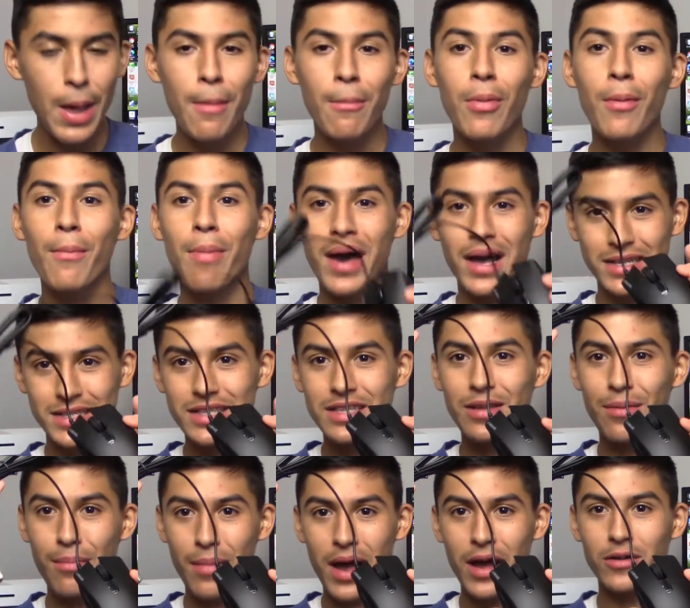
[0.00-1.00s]
But back to
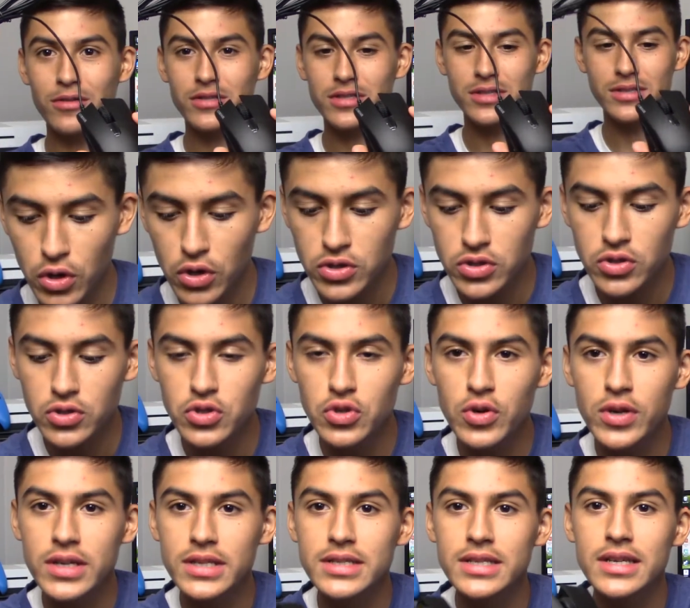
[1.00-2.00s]
the mouse. So as you
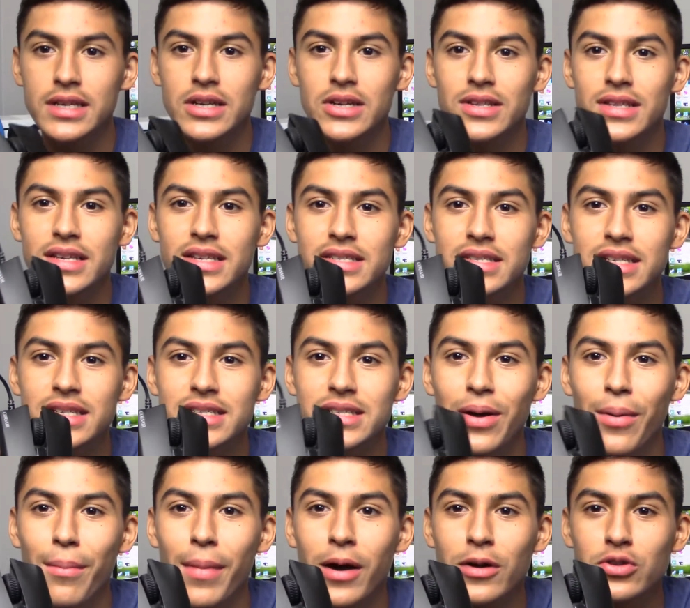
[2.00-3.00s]
can see here, this is
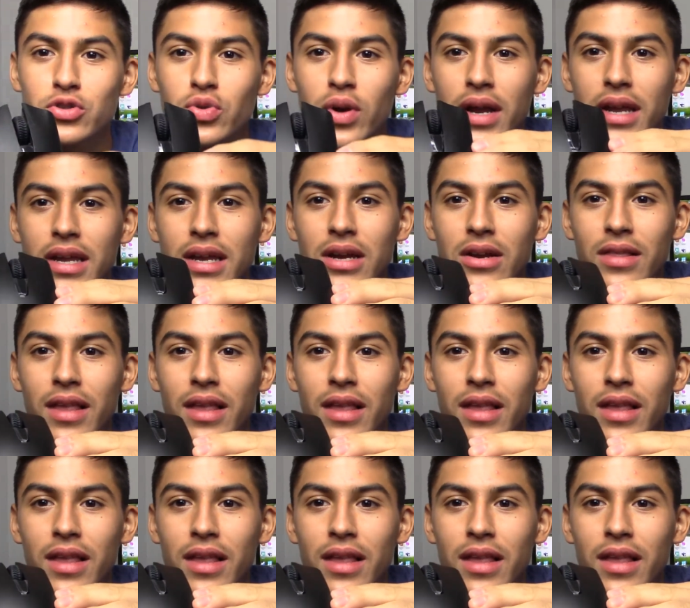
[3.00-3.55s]
the mouse right here.